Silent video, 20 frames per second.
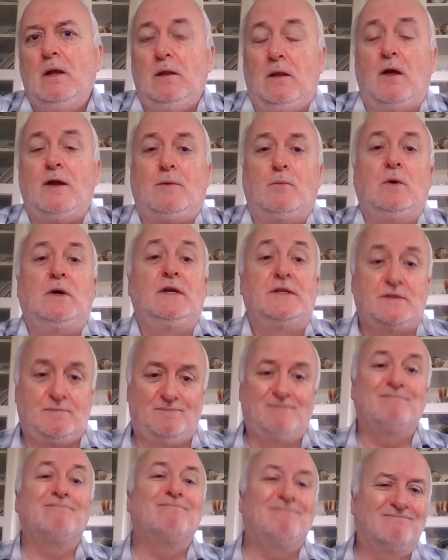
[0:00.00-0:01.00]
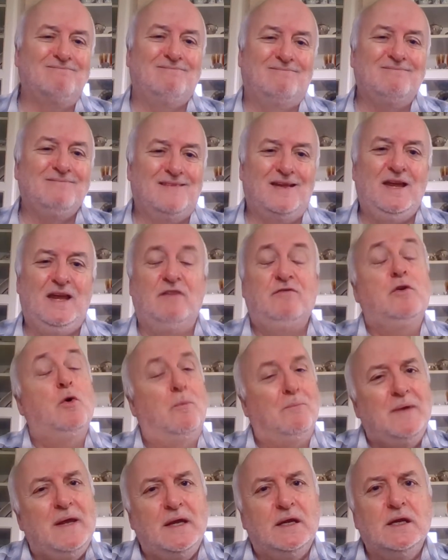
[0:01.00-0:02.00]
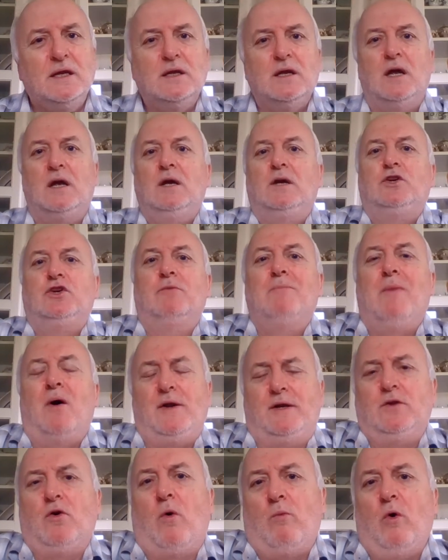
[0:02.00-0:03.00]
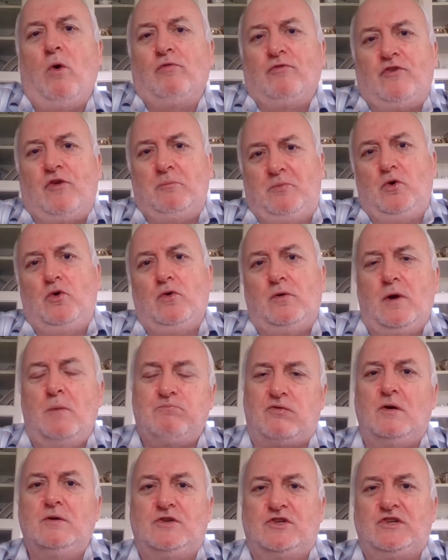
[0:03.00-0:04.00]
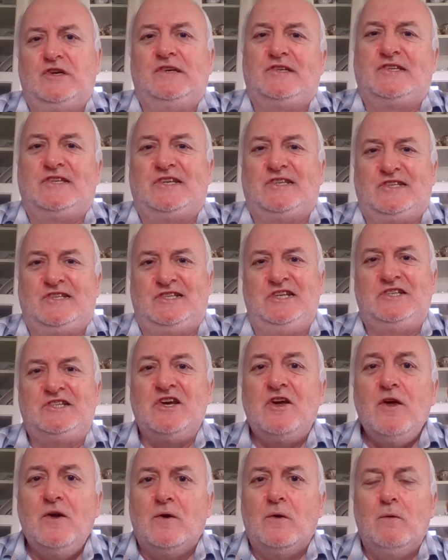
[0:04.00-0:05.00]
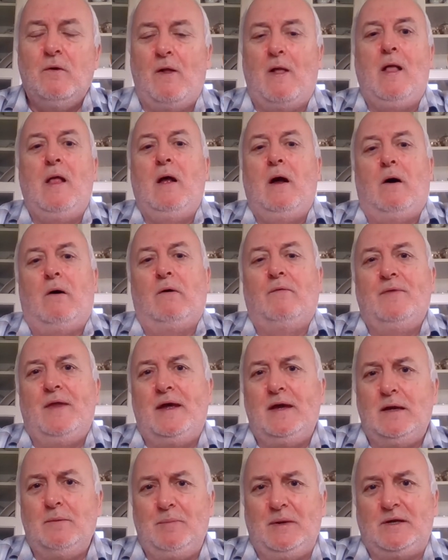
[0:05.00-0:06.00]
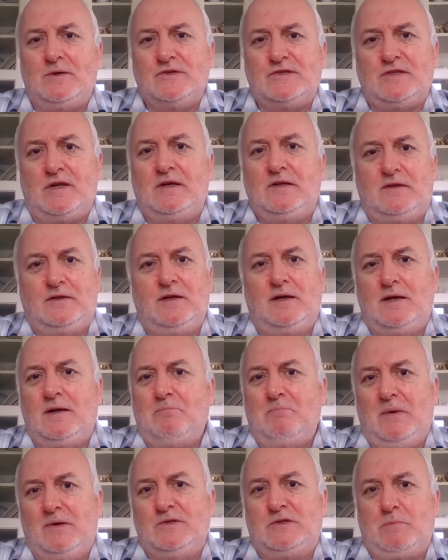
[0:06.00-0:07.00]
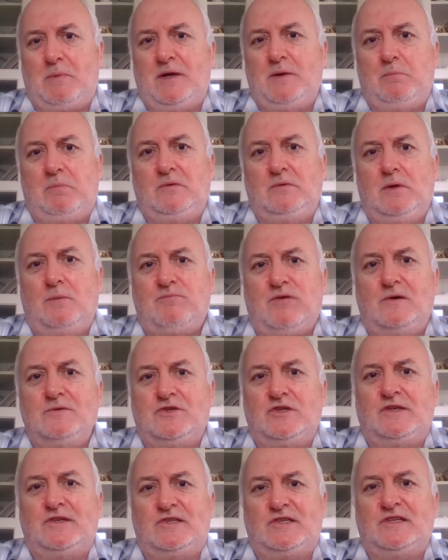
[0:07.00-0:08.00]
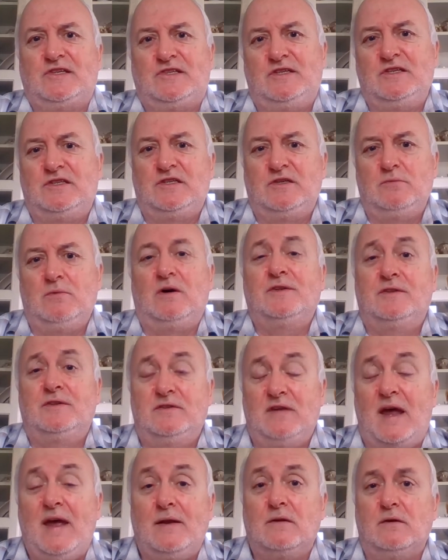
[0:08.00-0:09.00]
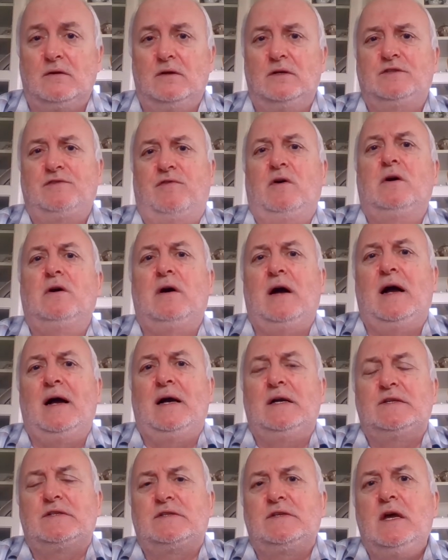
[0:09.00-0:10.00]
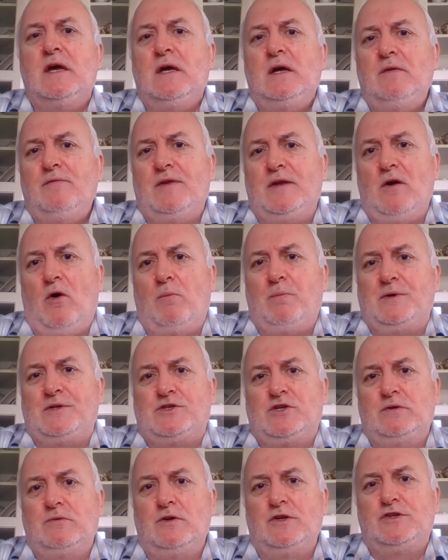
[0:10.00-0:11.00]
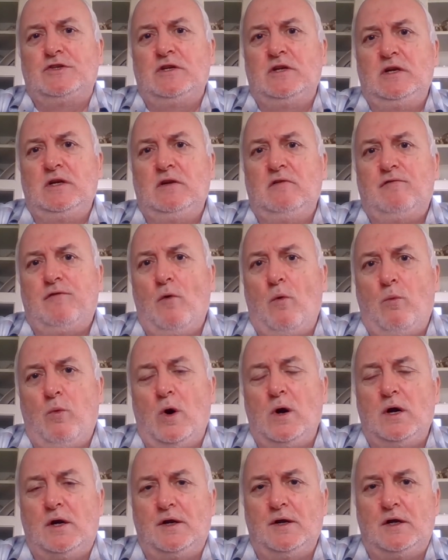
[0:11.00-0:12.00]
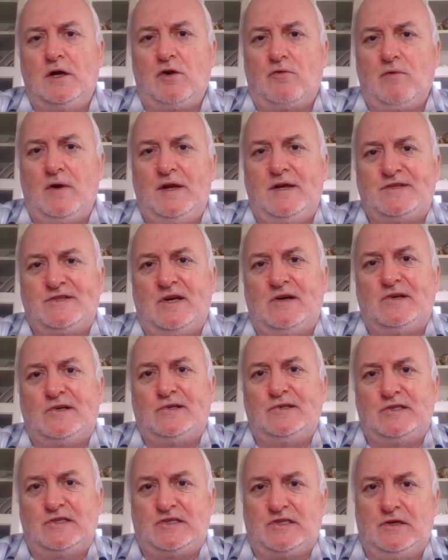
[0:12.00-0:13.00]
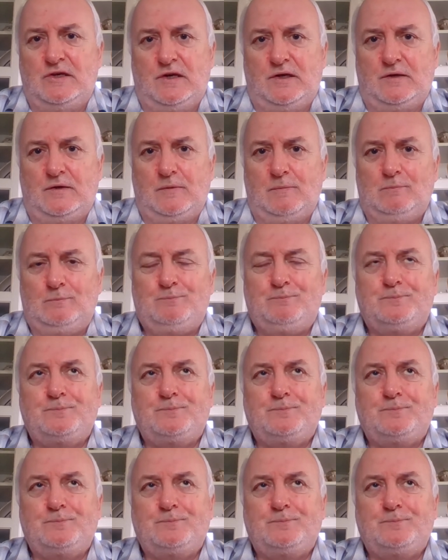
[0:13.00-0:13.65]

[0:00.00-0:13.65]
Likewise, if you're me, you might not want to put approaching 62 on there because they think most people approaching 62 are dead as far as the opportunity for work and careers are concerned.